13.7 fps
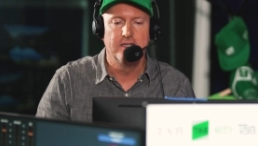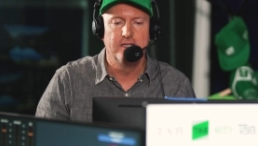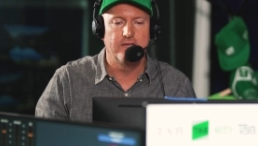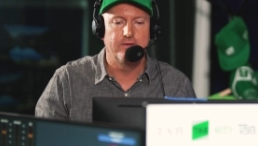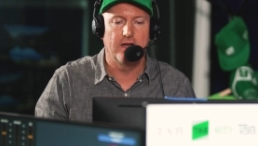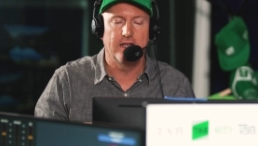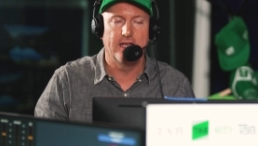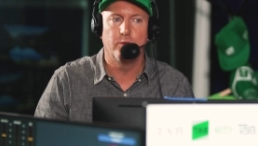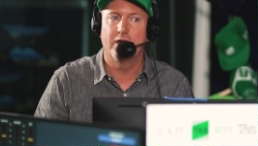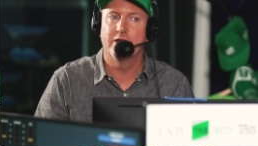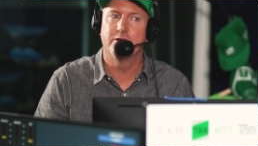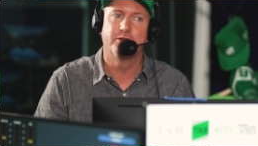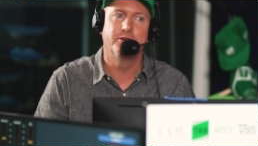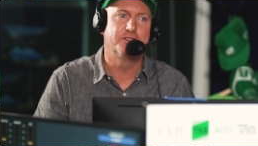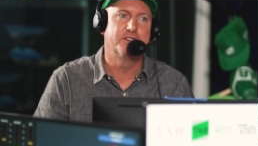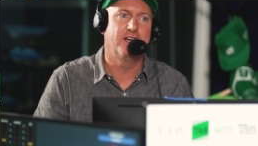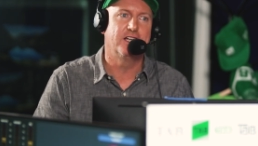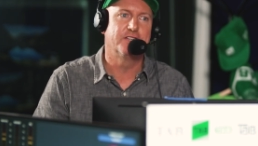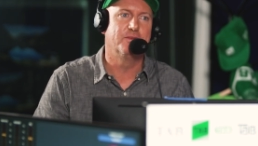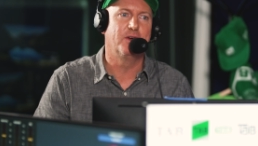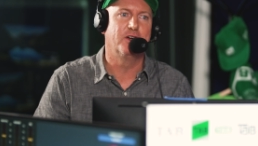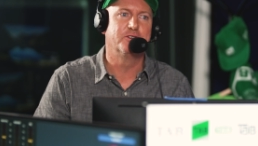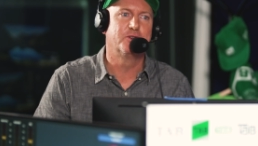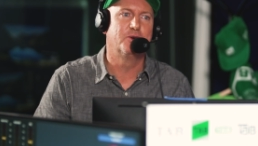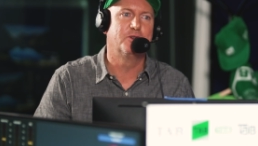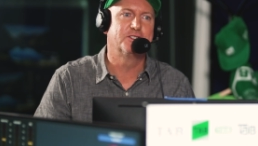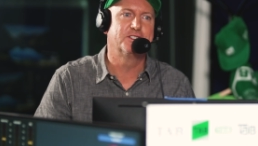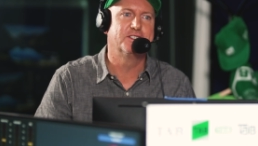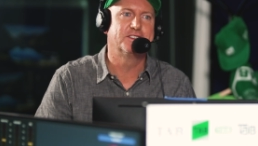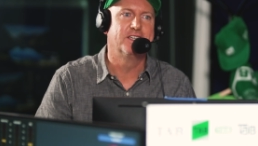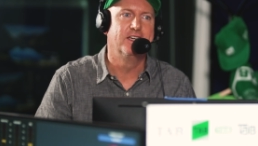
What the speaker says: You've only had 1 or 2 starts for most horses.